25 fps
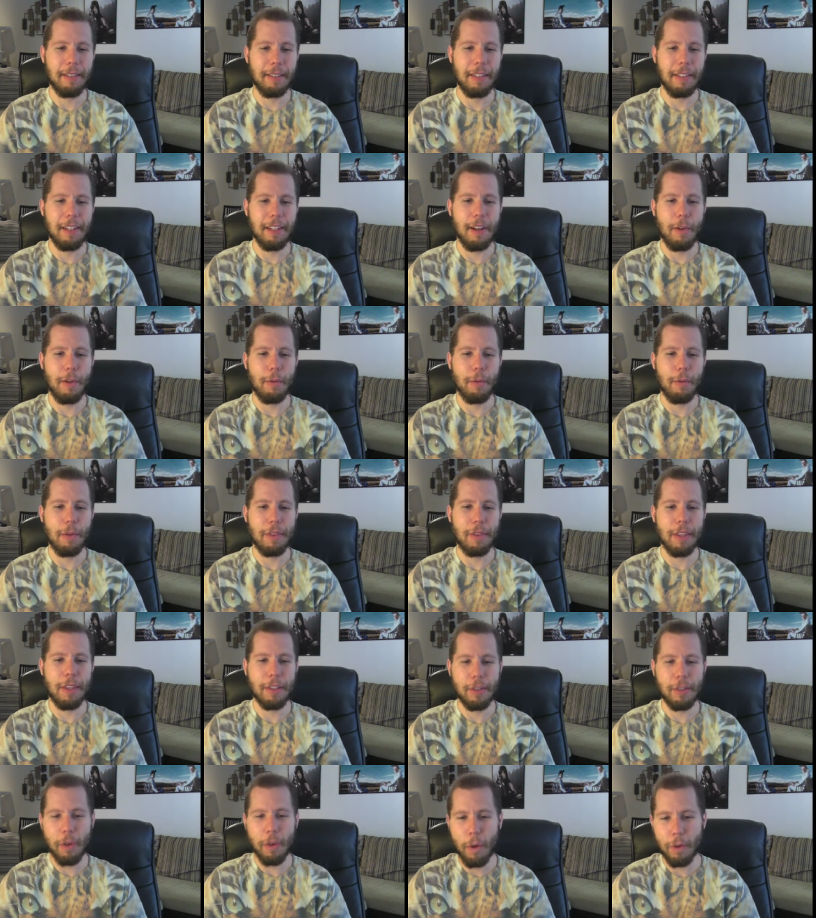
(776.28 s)
you know, with
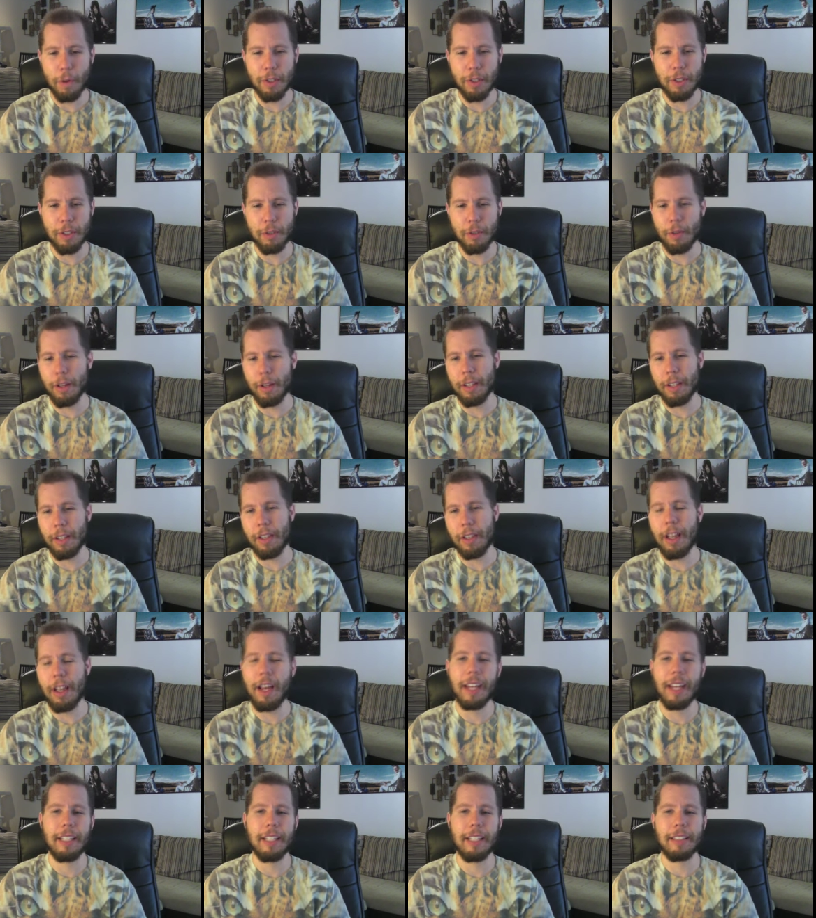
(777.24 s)
this whole
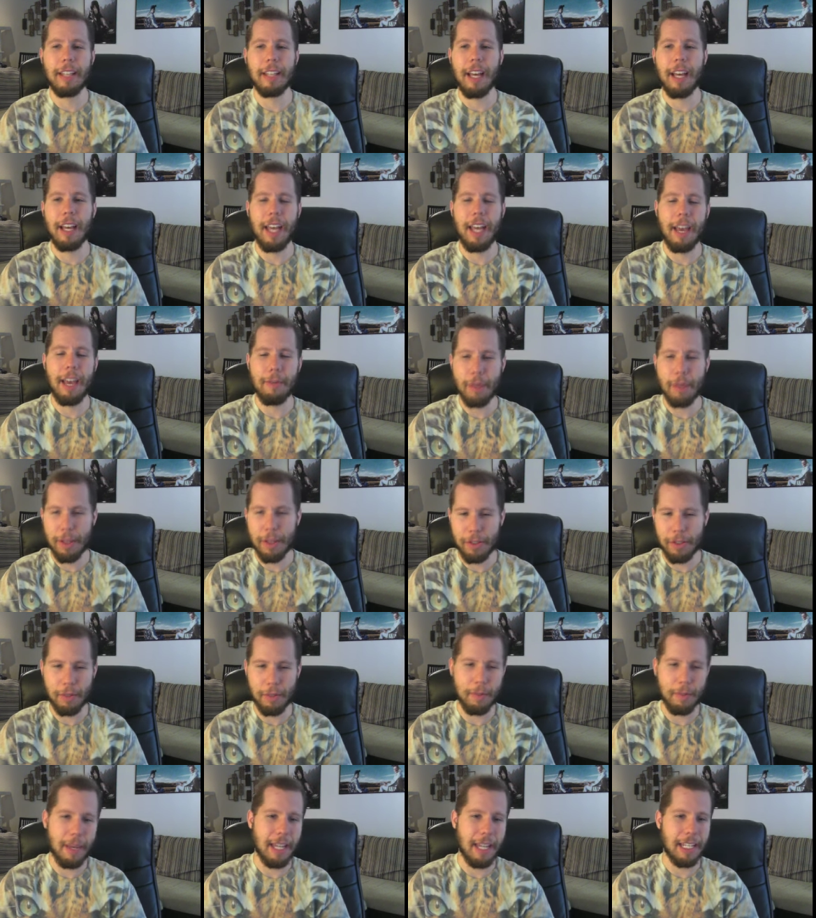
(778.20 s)
storyline uh, at
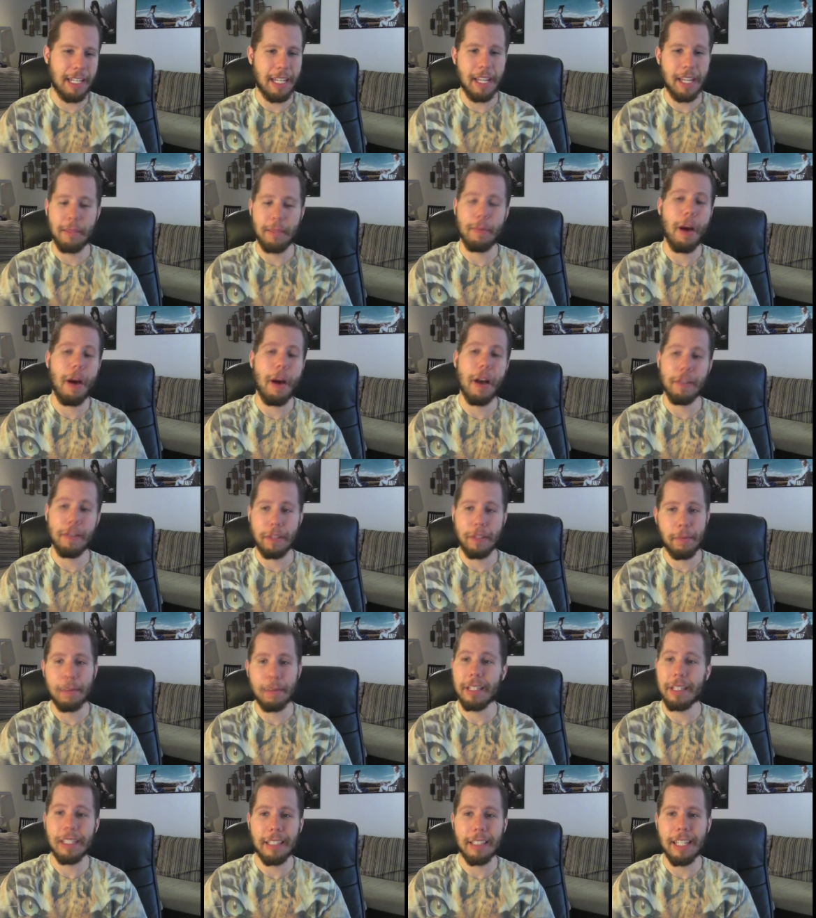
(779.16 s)
WrestleMania and
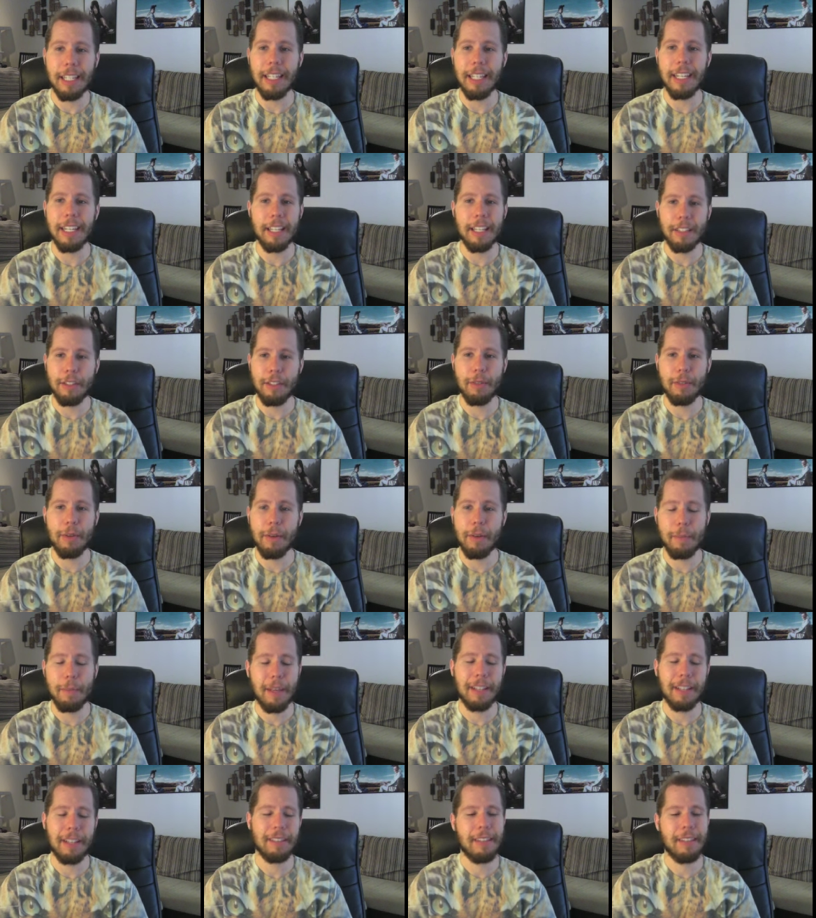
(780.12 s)
possibly leading to a
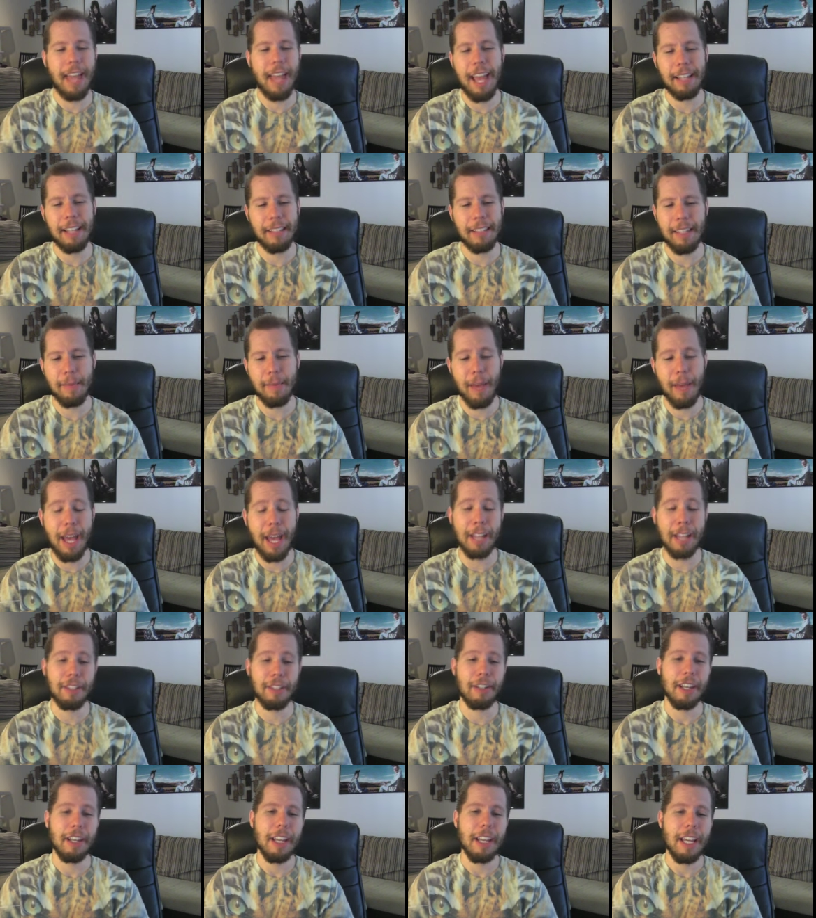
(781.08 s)
mixed tag team
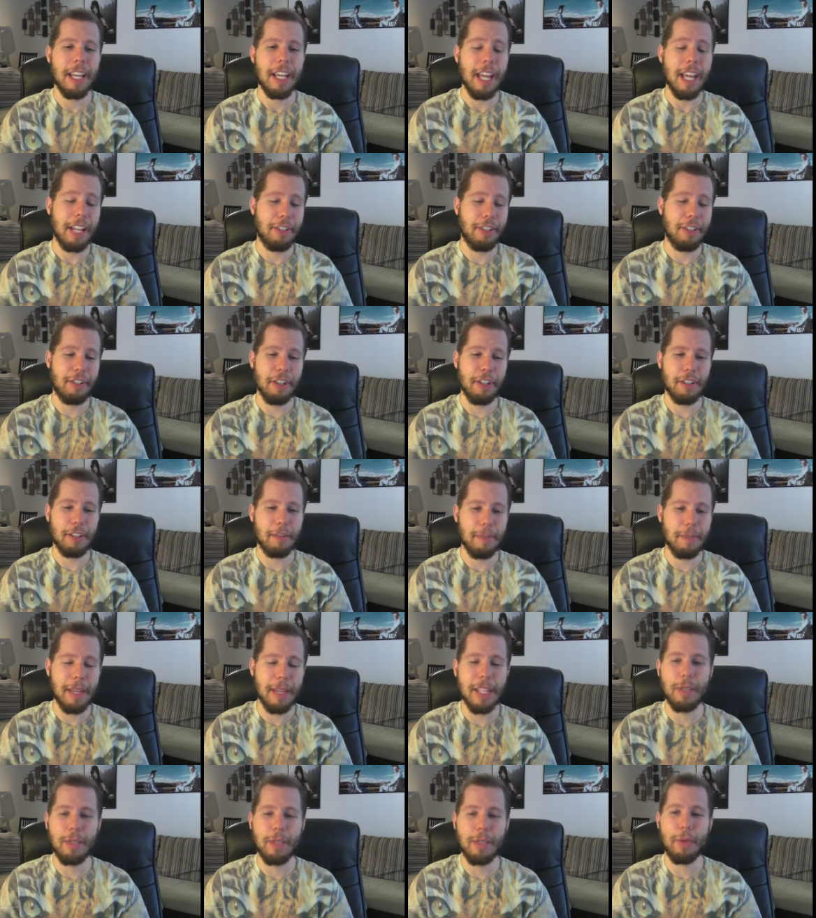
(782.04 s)
match, it just
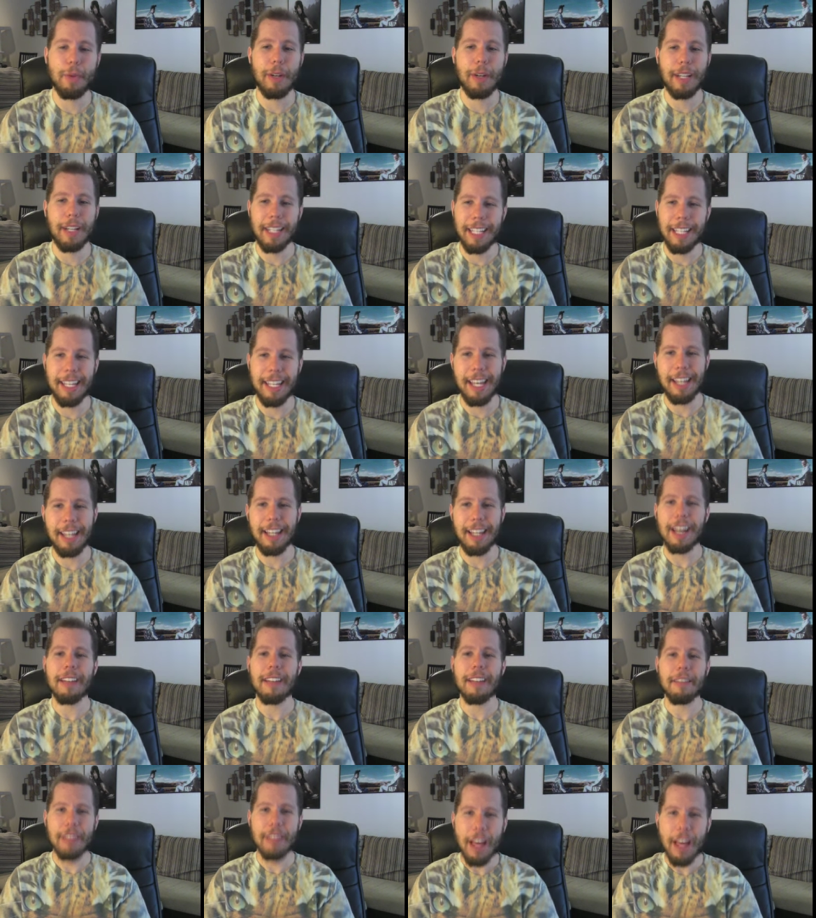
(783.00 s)
means we're going to get
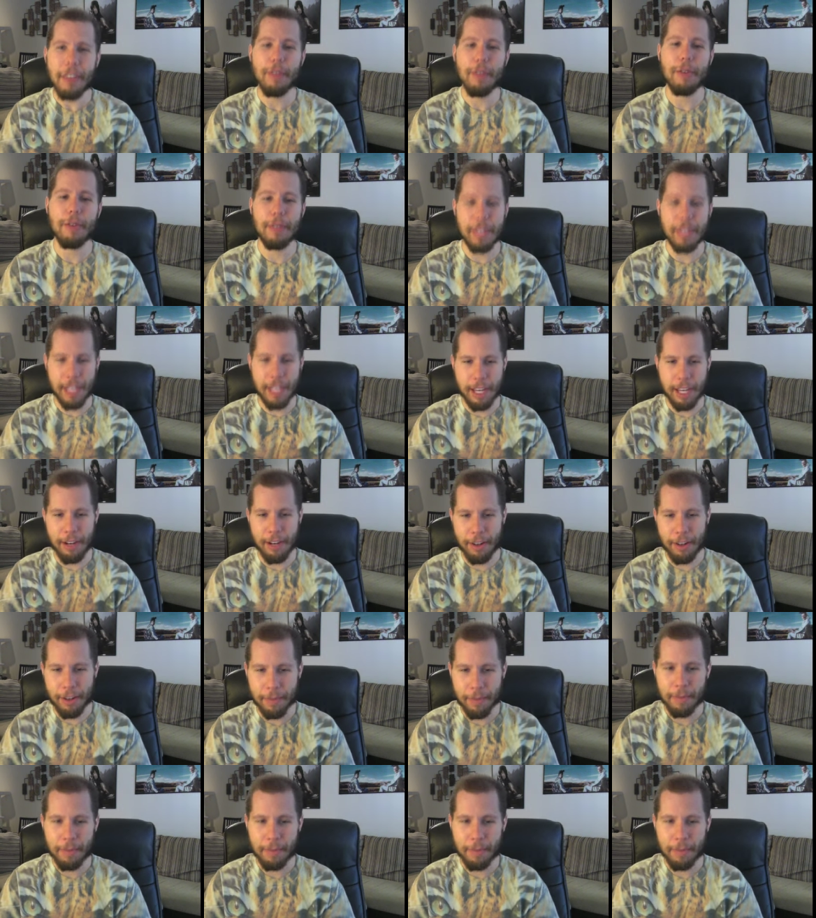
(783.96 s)
another year